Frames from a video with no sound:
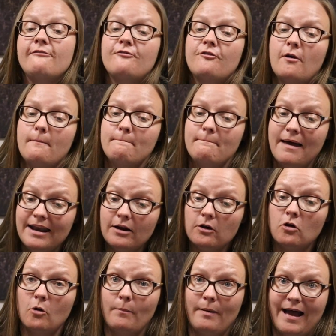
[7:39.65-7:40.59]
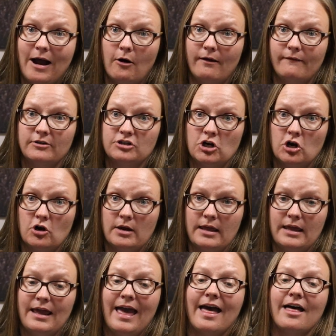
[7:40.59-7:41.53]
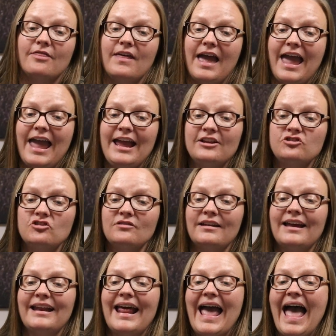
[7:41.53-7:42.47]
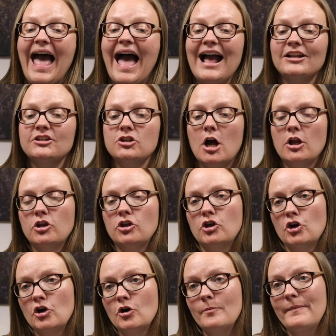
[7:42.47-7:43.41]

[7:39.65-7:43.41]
For a medical power of attorney, the agent can act on your